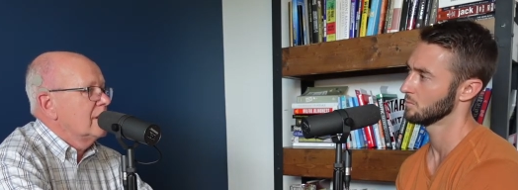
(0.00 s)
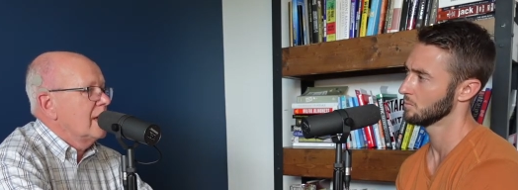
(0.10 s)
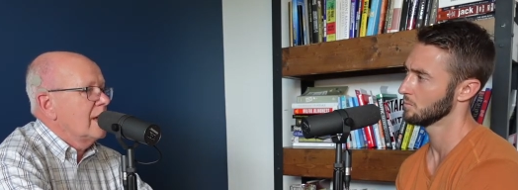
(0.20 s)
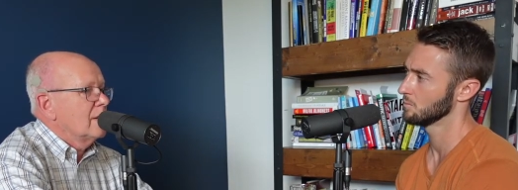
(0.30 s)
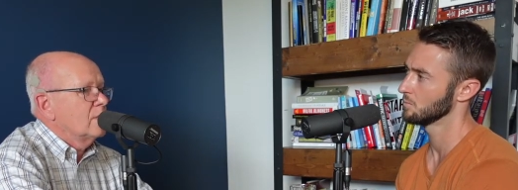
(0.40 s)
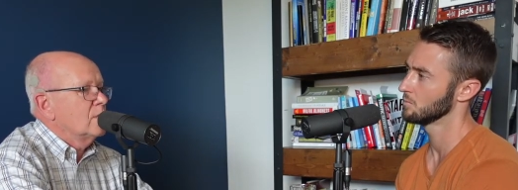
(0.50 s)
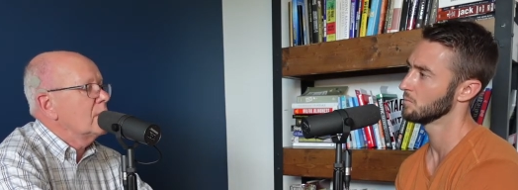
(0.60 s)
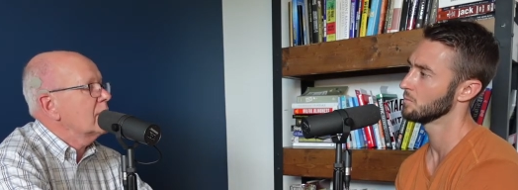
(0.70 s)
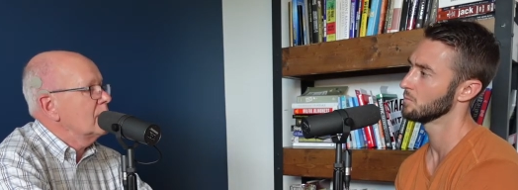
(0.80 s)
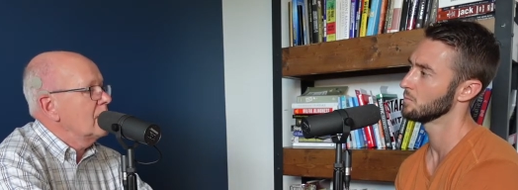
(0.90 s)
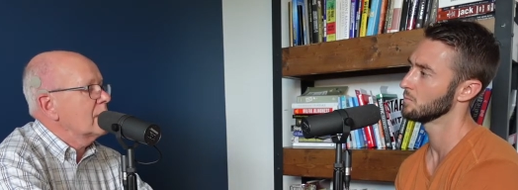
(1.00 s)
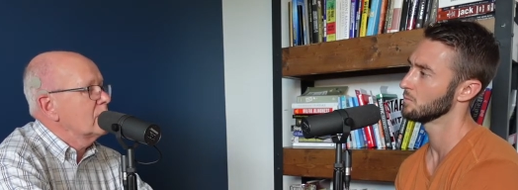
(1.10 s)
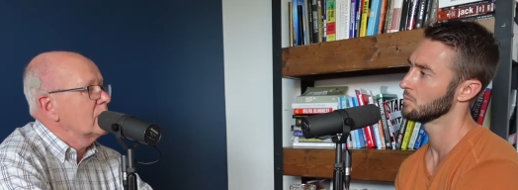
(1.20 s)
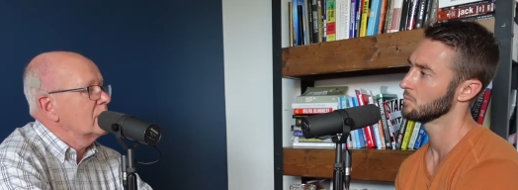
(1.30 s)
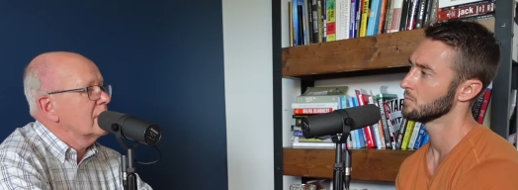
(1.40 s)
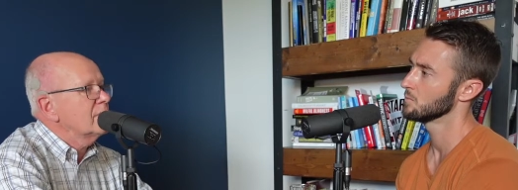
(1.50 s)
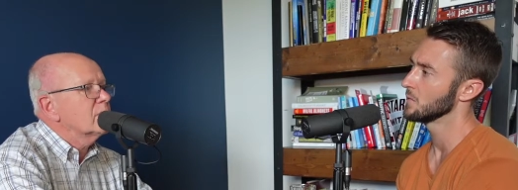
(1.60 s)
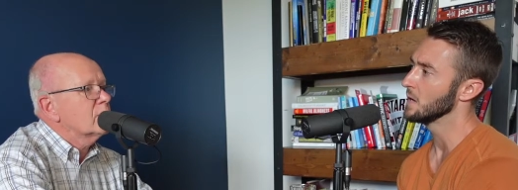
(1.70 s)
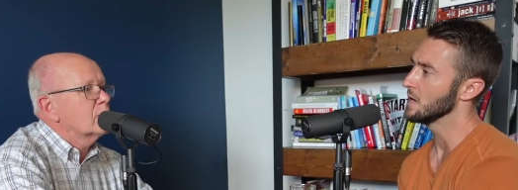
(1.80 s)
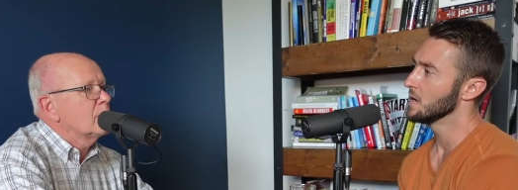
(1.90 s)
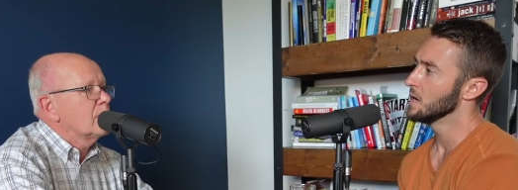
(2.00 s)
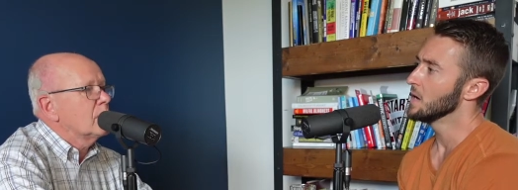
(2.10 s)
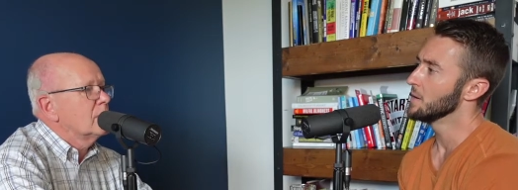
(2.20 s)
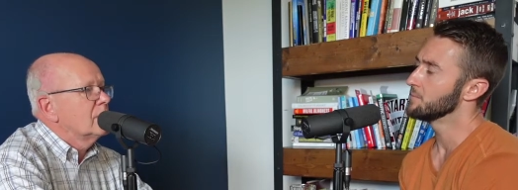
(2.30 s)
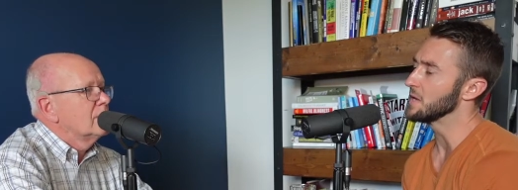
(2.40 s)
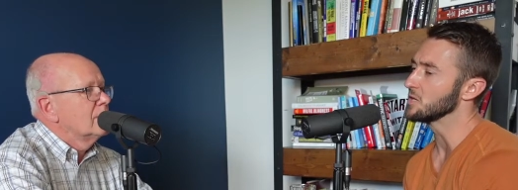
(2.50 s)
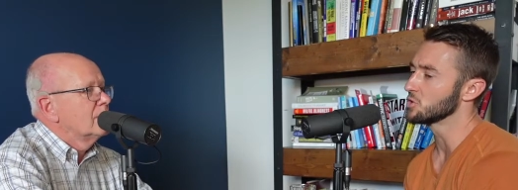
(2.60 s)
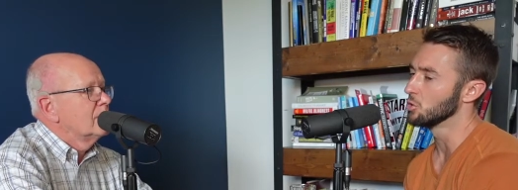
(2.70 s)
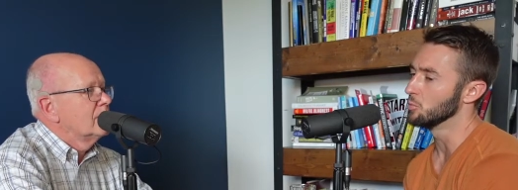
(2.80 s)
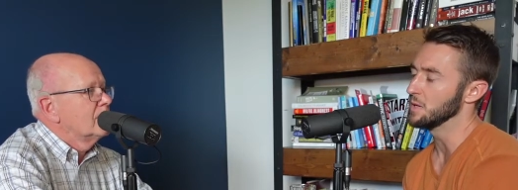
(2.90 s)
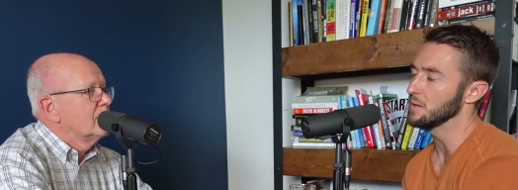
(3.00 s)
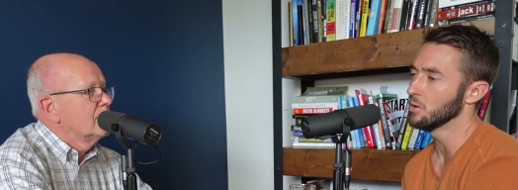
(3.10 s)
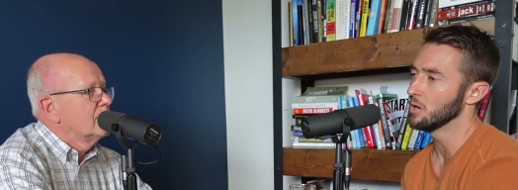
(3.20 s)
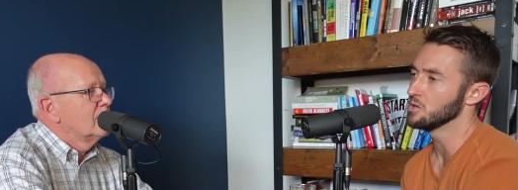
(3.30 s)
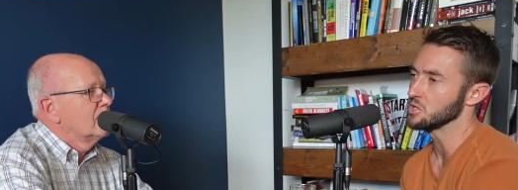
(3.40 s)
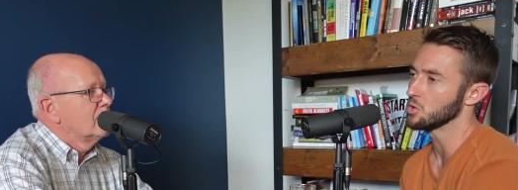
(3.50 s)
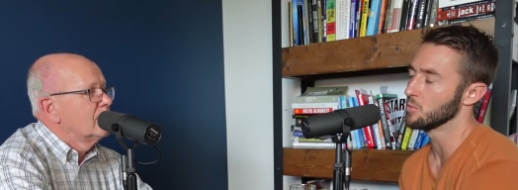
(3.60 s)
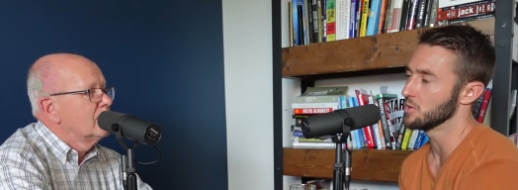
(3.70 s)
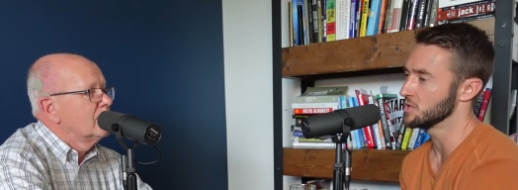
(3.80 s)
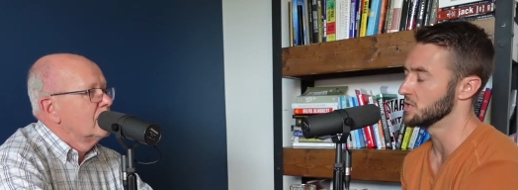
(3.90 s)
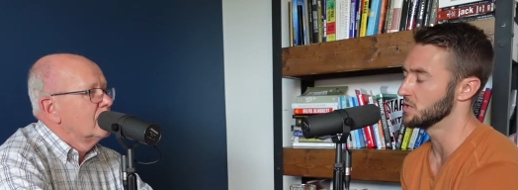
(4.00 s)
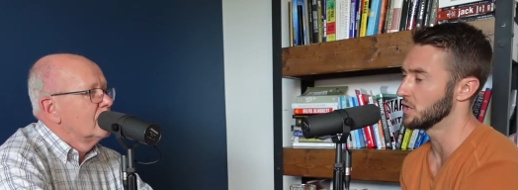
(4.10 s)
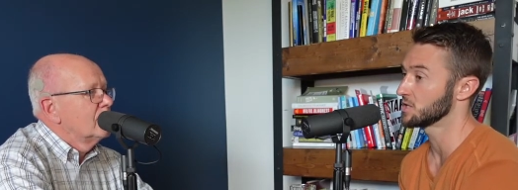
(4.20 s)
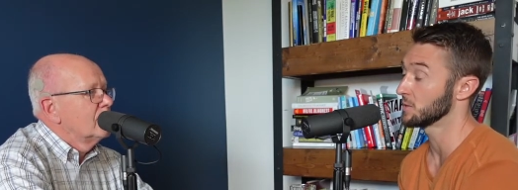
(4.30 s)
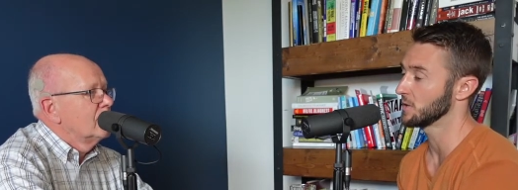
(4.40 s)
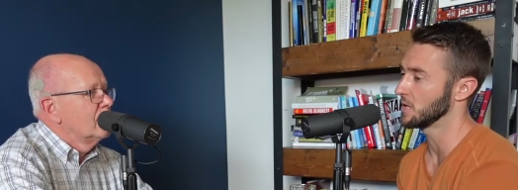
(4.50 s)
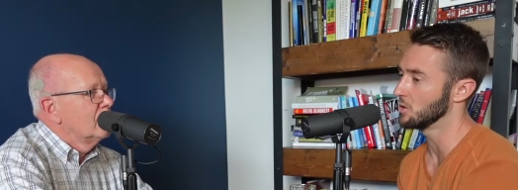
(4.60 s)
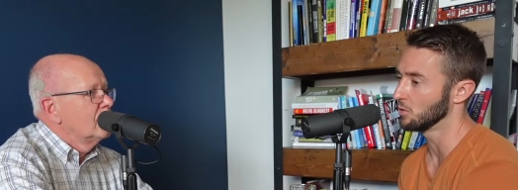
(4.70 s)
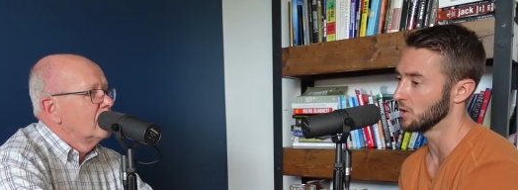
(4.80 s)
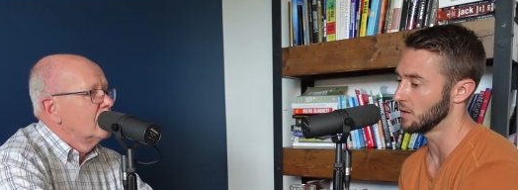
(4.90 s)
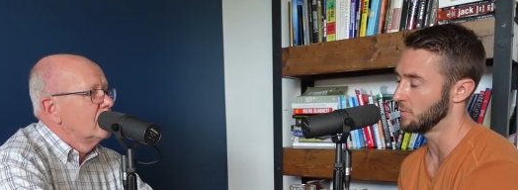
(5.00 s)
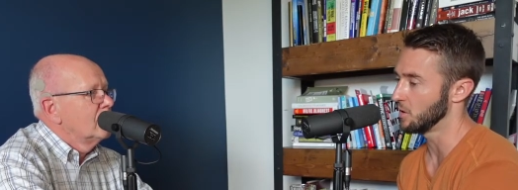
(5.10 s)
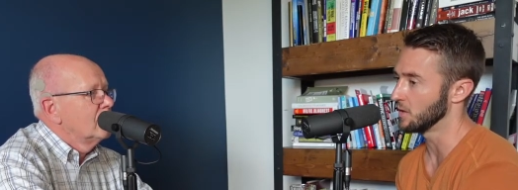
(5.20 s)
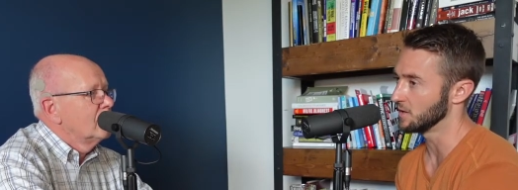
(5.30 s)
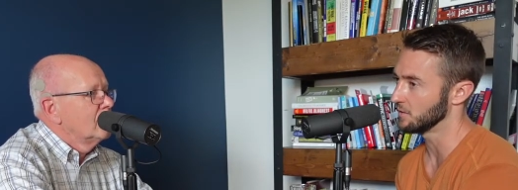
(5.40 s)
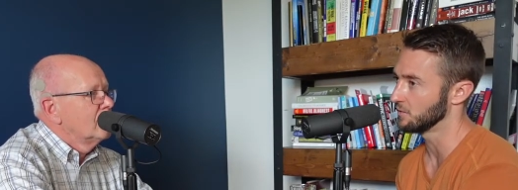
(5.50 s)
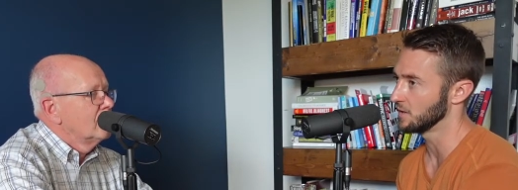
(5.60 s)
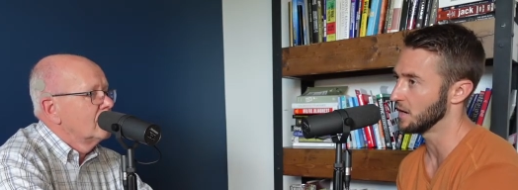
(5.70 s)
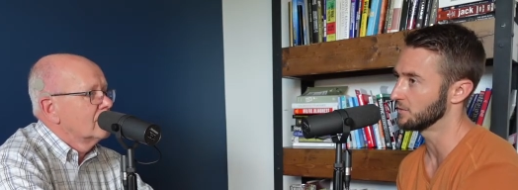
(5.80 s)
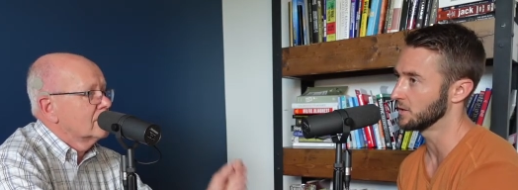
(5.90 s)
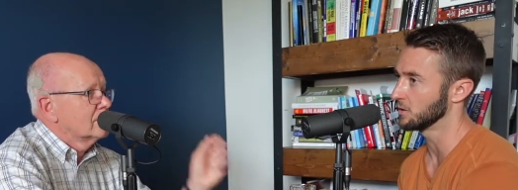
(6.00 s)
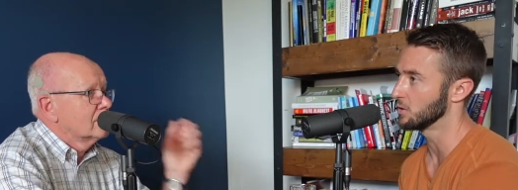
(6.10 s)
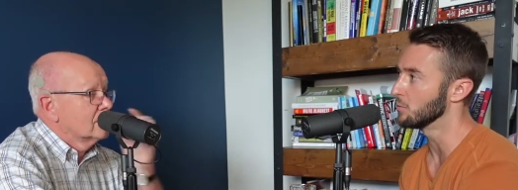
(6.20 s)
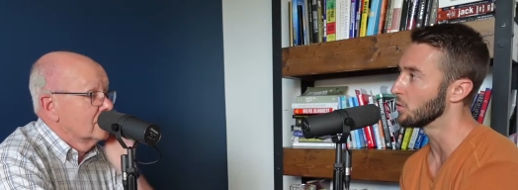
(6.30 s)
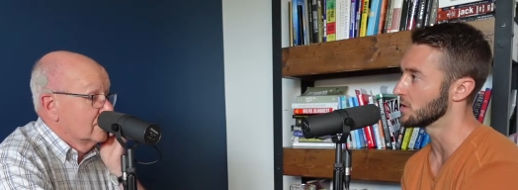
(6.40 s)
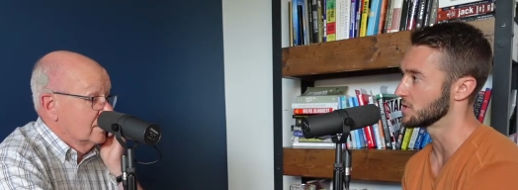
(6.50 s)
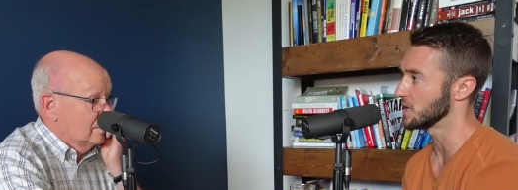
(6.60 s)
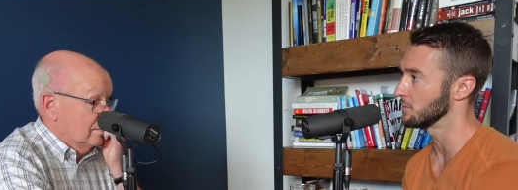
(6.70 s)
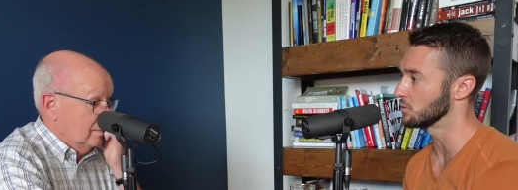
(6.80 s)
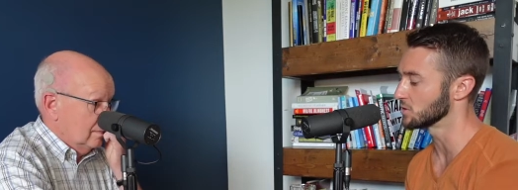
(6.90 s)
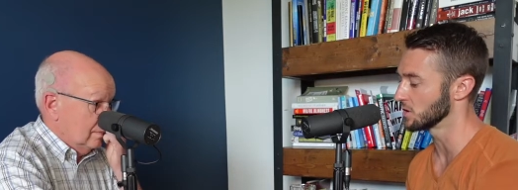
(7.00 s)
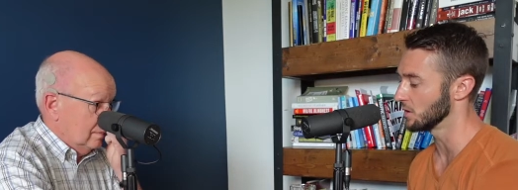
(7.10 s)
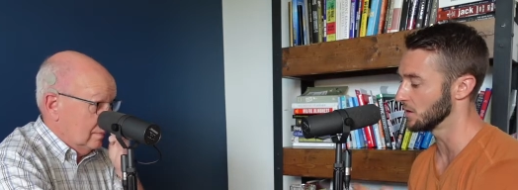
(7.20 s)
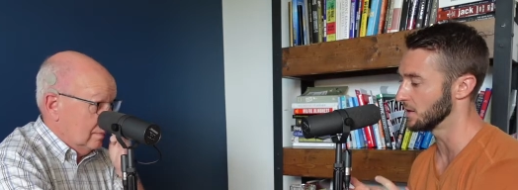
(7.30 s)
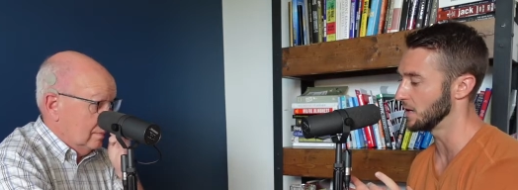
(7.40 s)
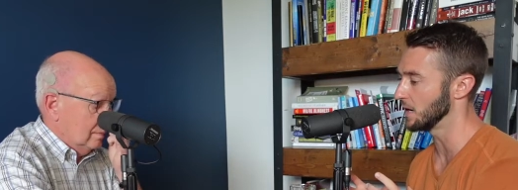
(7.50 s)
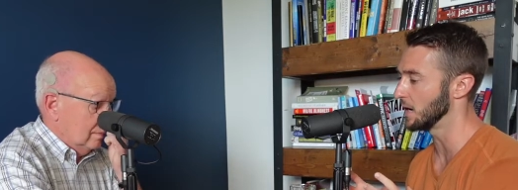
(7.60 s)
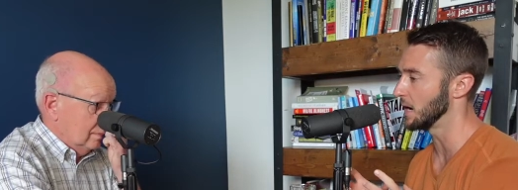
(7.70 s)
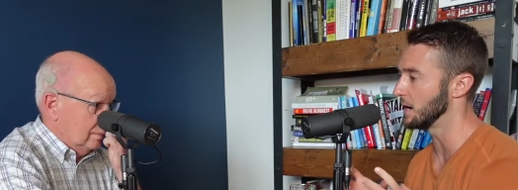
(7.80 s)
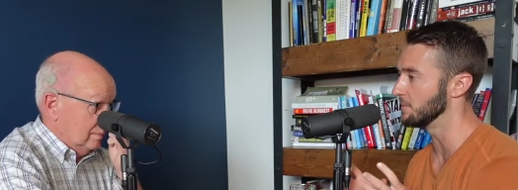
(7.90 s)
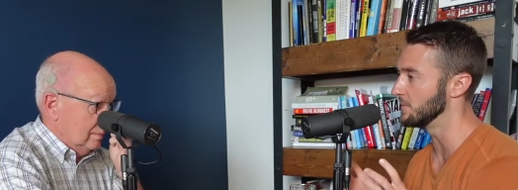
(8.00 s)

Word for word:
Speaker 1: And we can make a real difference for people.
Speaker 2: And so Peterborough Housing Corporation is not something I know a lot about. I definitely have to learn more as time goes on. Um,